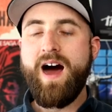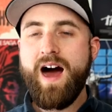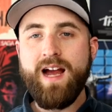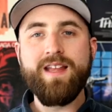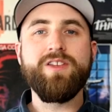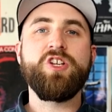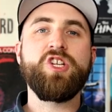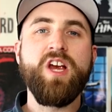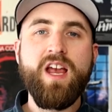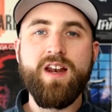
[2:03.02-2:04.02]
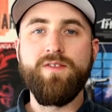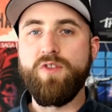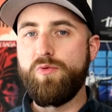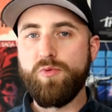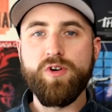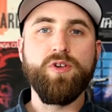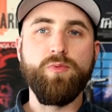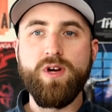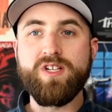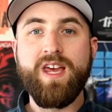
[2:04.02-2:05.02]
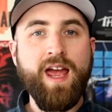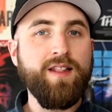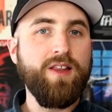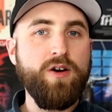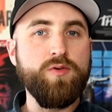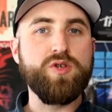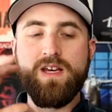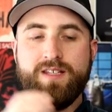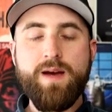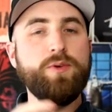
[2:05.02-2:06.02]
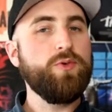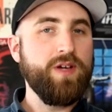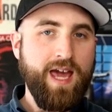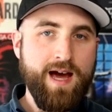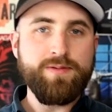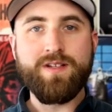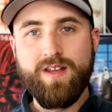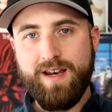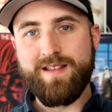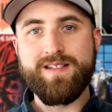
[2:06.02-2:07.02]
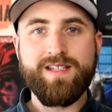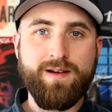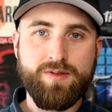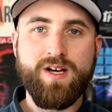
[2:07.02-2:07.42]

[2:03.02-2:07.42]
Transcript: hide the shade of the world, which Ken Loach is able to encapsulate at the same